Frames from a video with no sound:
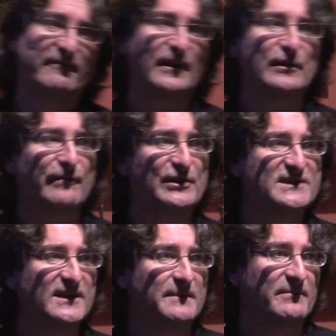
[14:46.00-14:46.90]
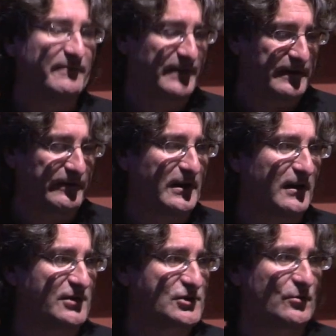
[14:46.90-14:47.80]
Very, very deep, very, very
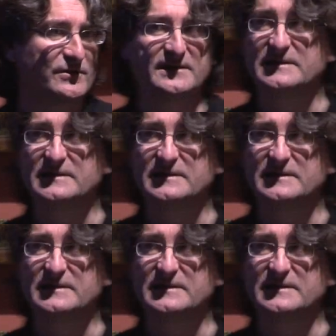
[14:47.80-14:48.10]
large quantities